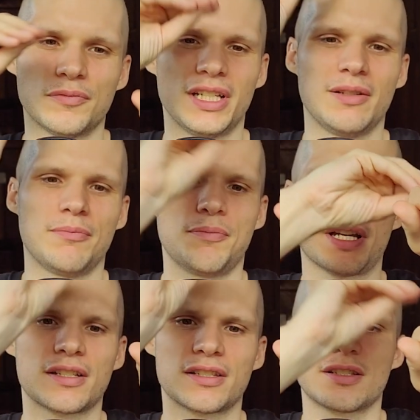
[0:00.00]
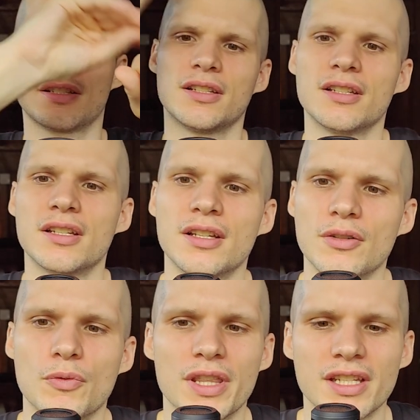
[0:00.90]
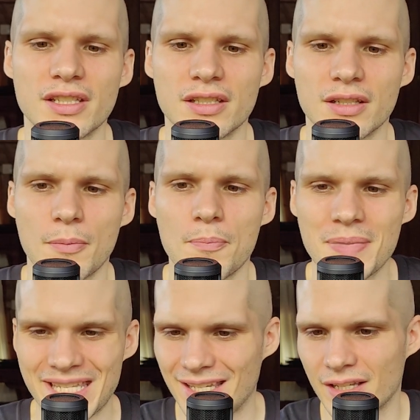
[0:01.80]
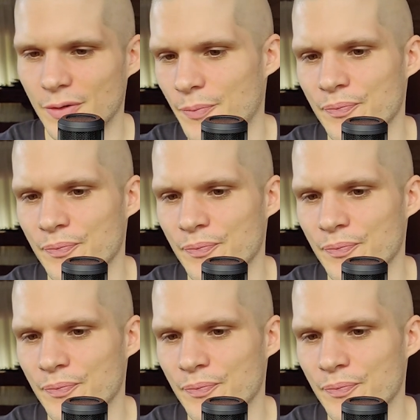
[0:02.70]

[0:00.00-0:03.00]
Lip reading: but it pecks with its beak.